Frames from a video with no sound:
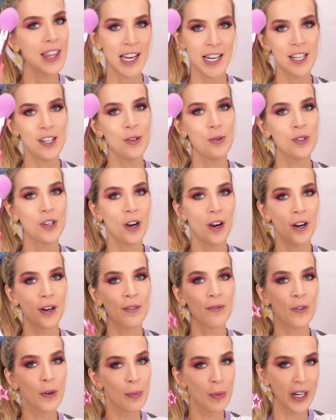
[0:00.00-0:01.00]
Thank you,
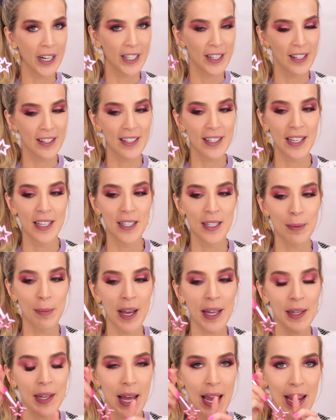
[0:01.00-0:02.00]
Tarte, for bringing this into
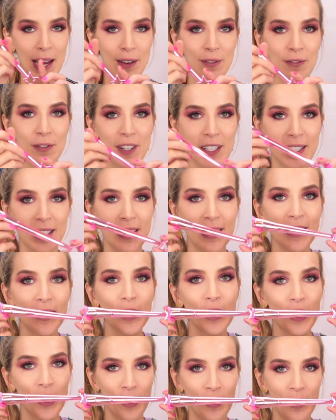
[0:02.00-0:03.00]
my life. This is
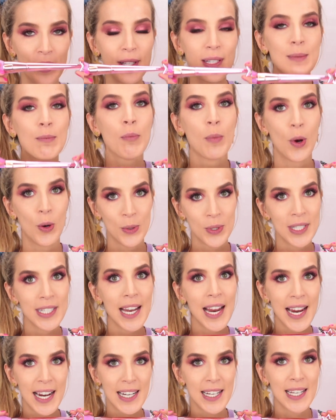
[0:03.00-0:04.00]
the cutest, most
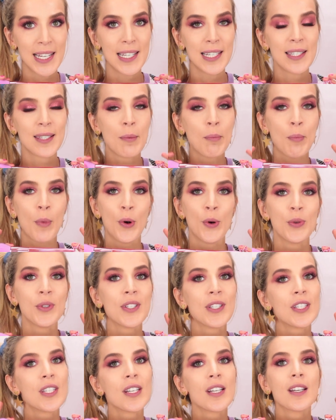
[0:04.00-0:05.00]
eighties,
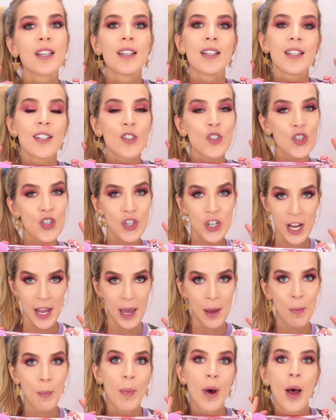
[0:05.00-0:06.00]
most
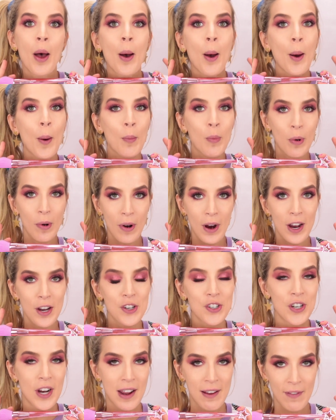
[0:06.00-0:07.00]
gem
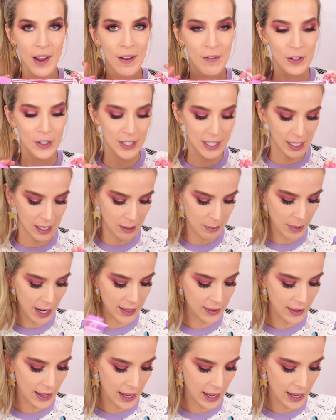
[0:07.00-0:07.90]
brush I've ever seen in my